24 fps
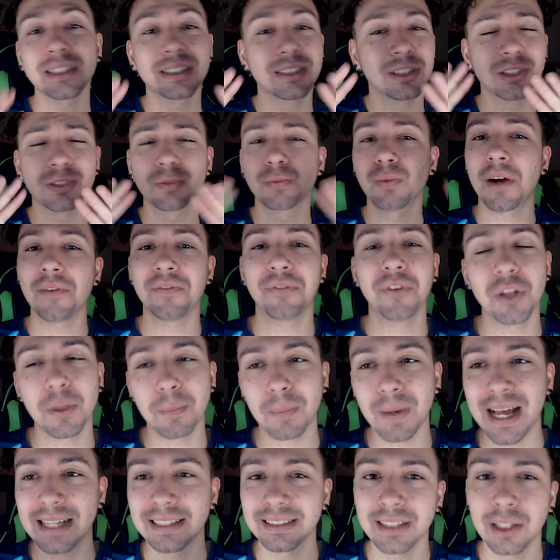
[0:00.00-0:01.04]
Just run through
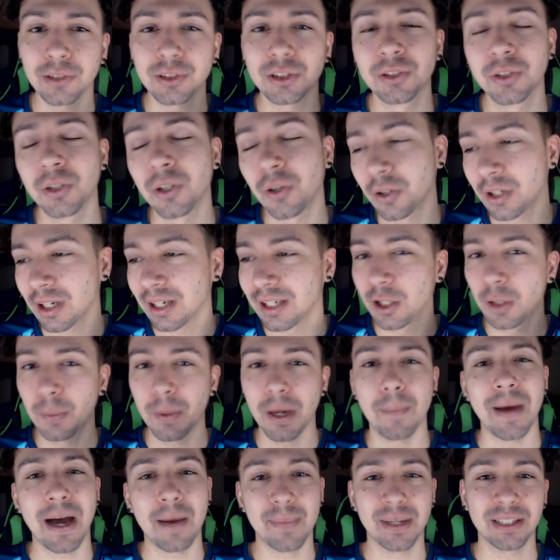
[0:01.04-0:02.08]
the players and I'll talk a little
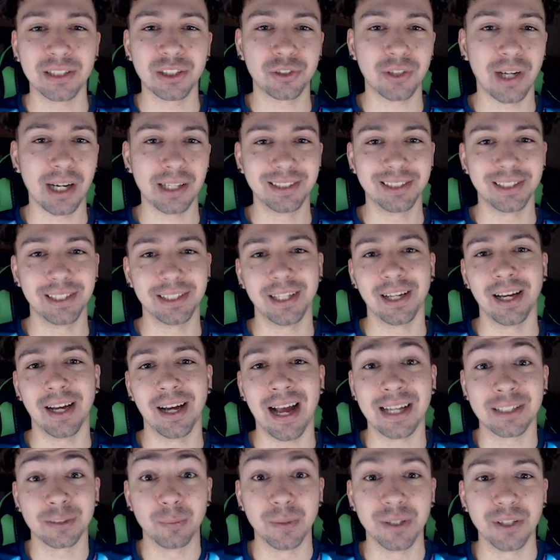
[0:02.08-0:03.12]
bit about my strategy
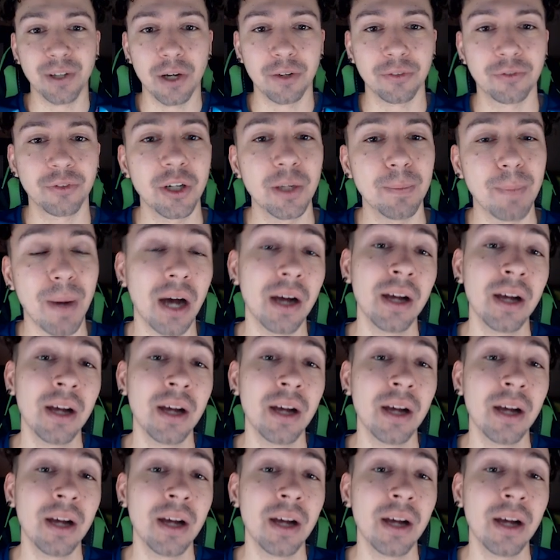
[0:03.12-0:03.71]
as we go through.